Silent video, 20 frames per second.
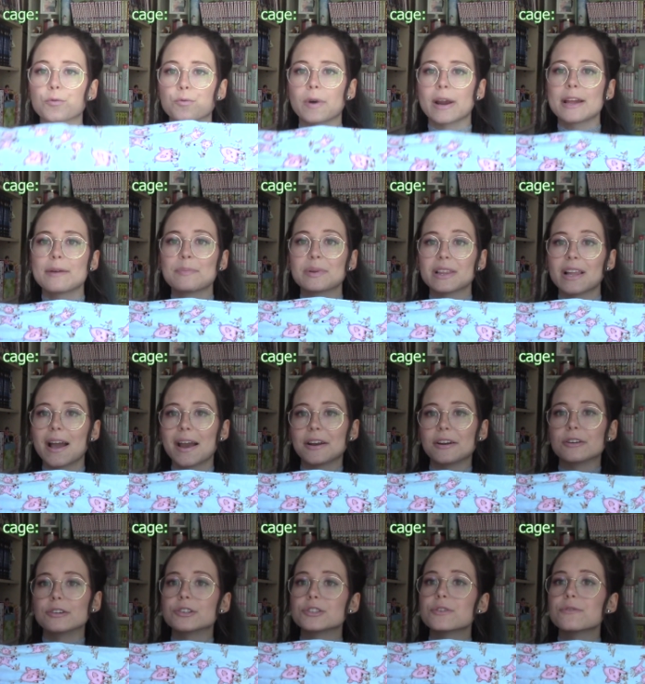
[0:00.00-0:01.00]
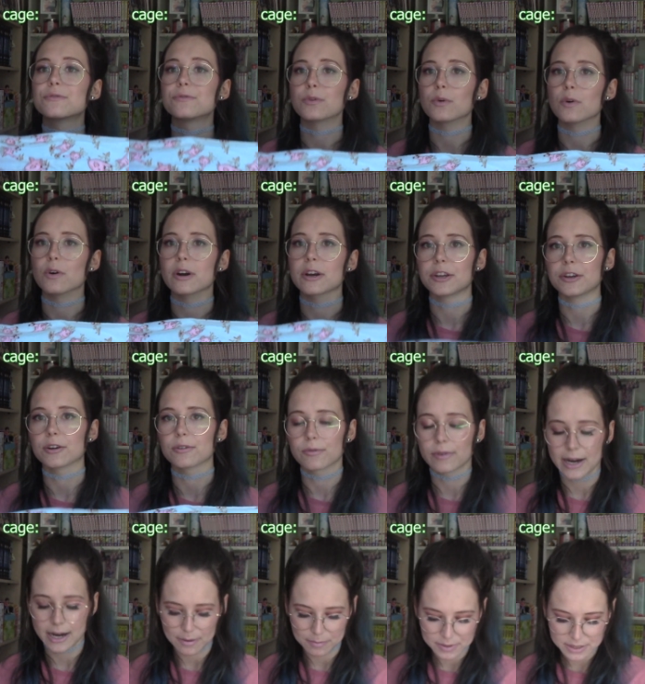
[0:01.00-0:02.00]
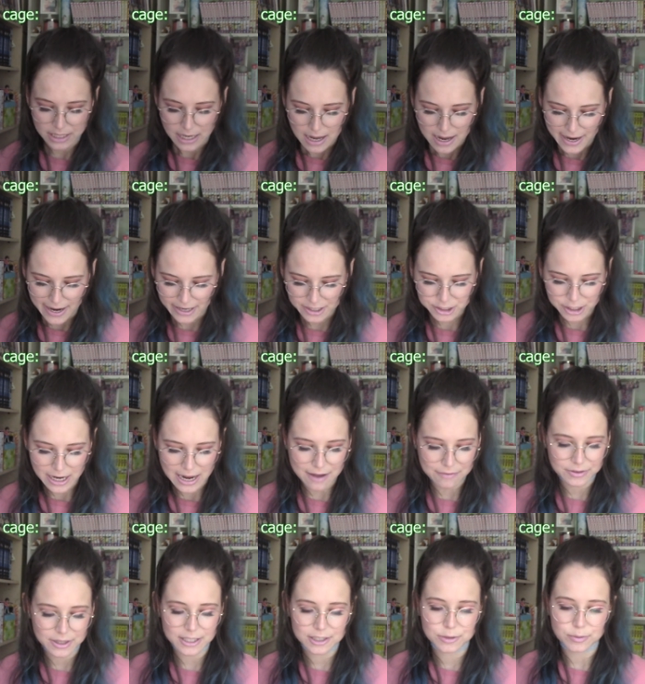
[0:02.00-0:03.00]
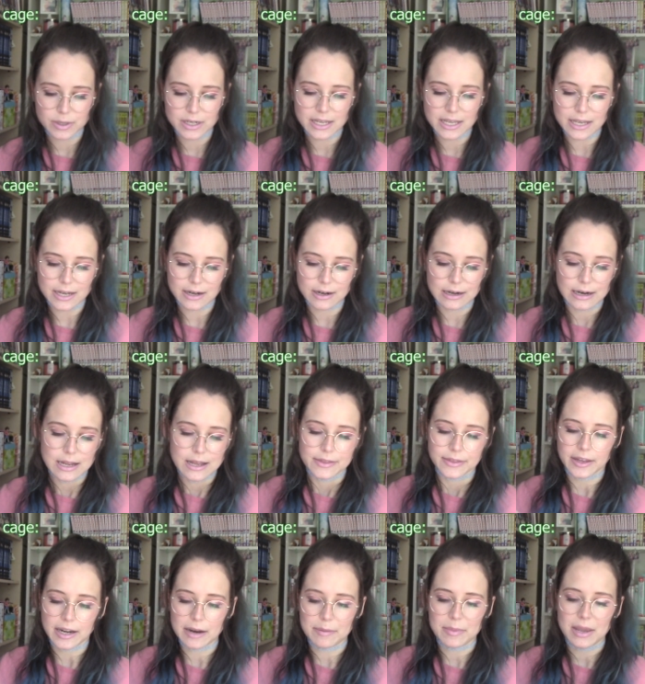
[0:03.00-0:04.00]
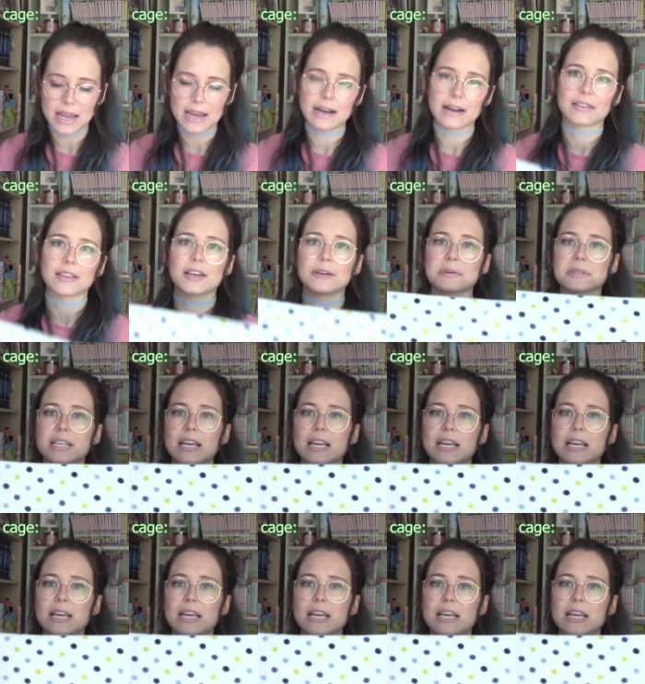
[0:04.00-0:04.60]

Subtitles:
ramp liners for your ramps. I actually have this one here that I made. I think it was